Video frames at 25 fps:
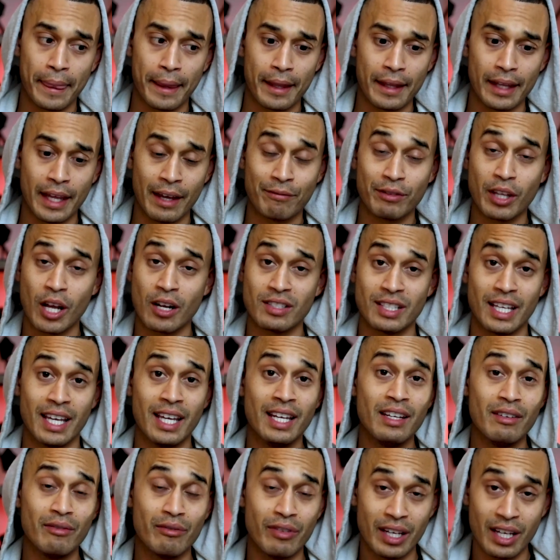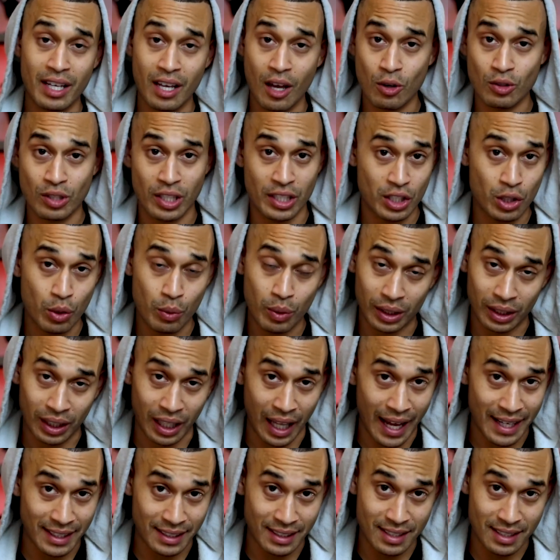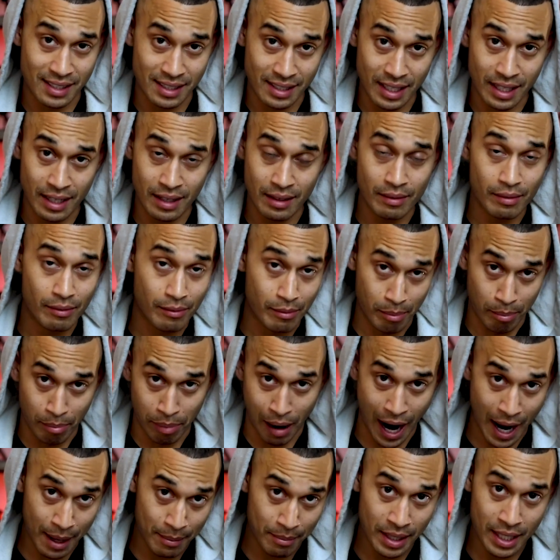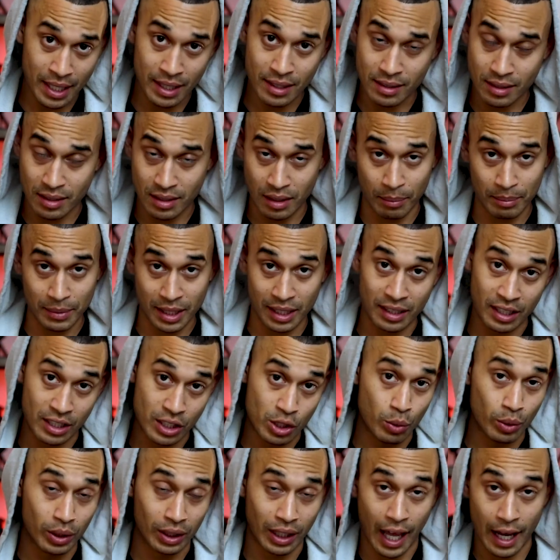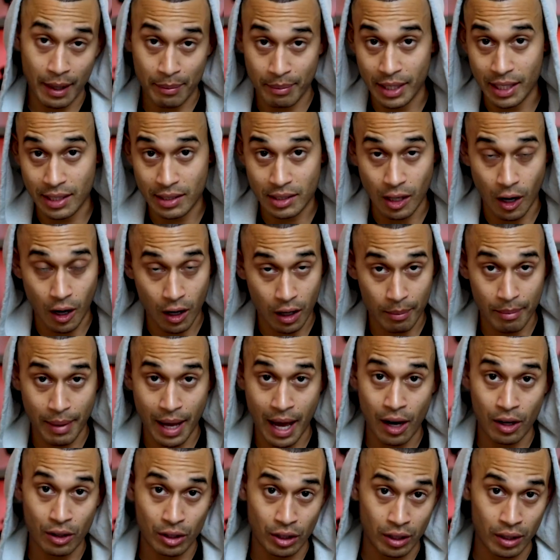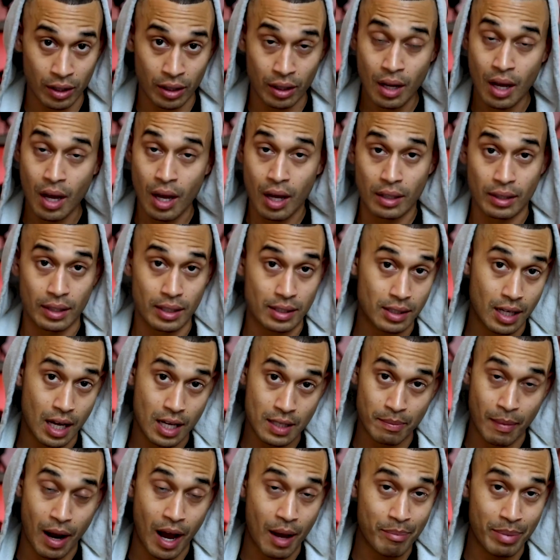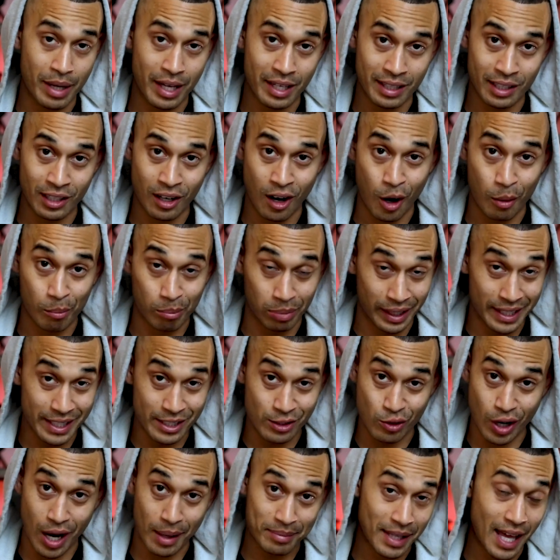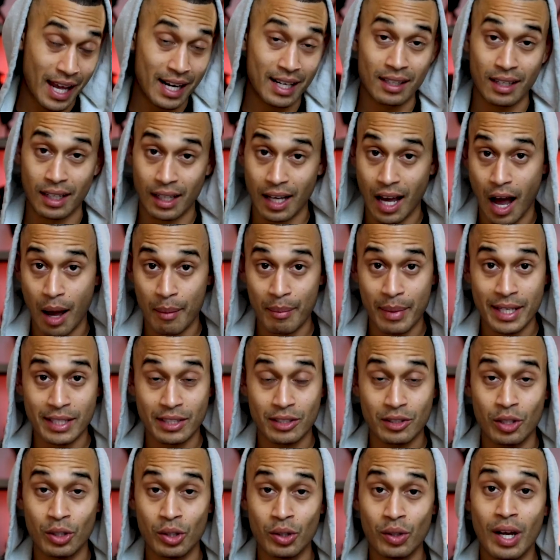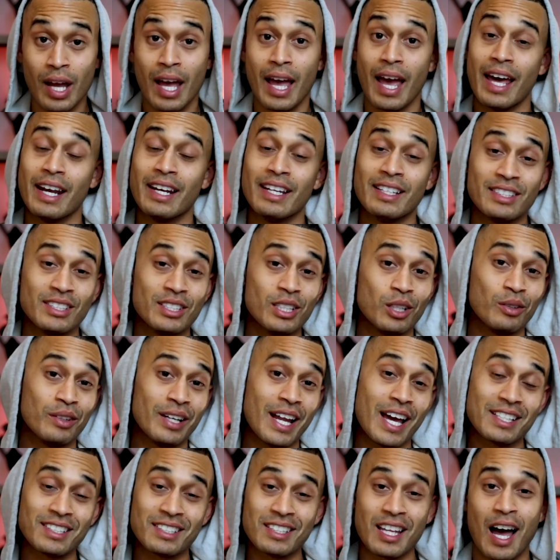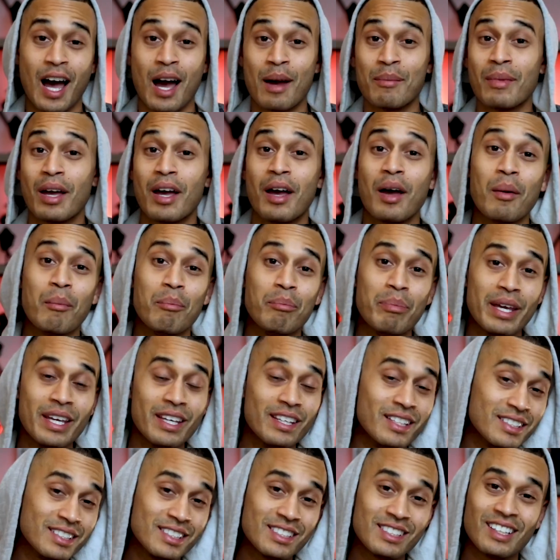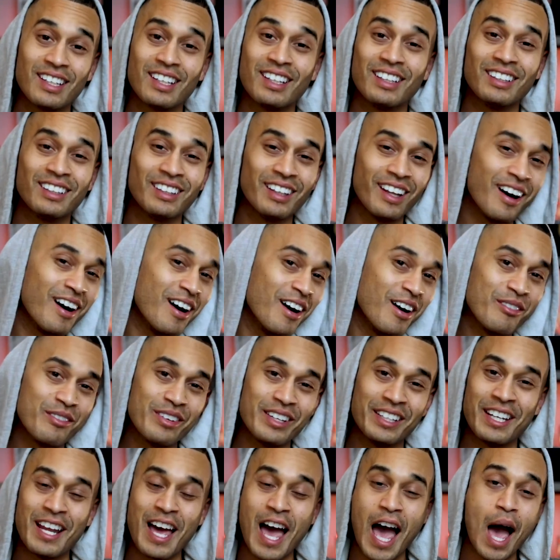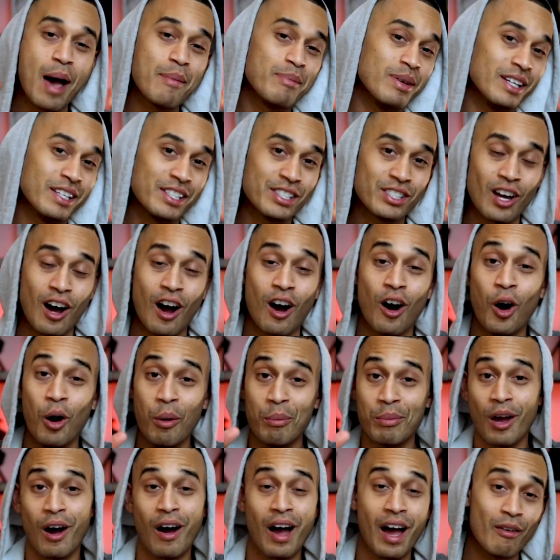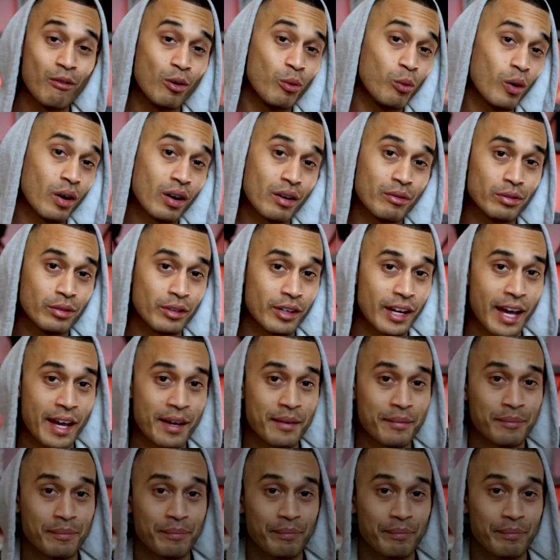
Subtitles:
if there's any videos that you would like to see by me, something that you would like me to talk about or discuss my opinion on, please drop that in the comments too. And until next time, peace, love, and happiness, y'all. Hope y'all have a wonderful day.